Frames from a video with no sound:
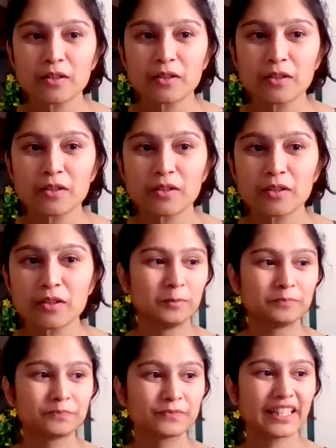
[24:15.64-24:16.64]
So that
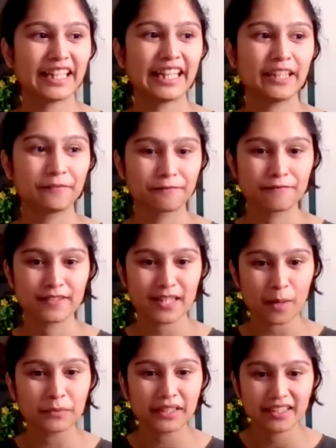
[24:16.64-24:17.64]
if
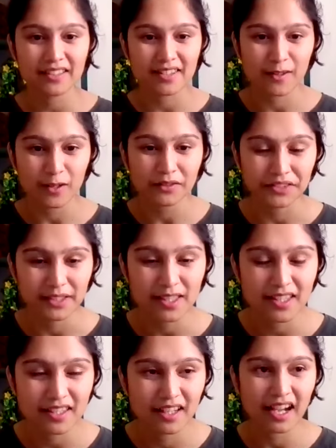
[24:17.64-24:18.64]
somebody is
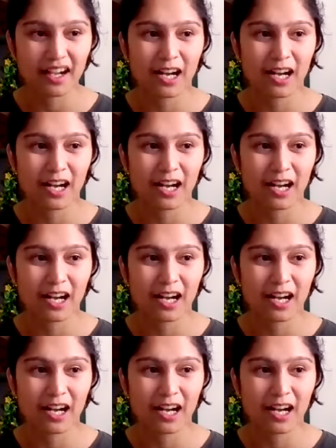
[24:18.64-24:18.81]
nervous,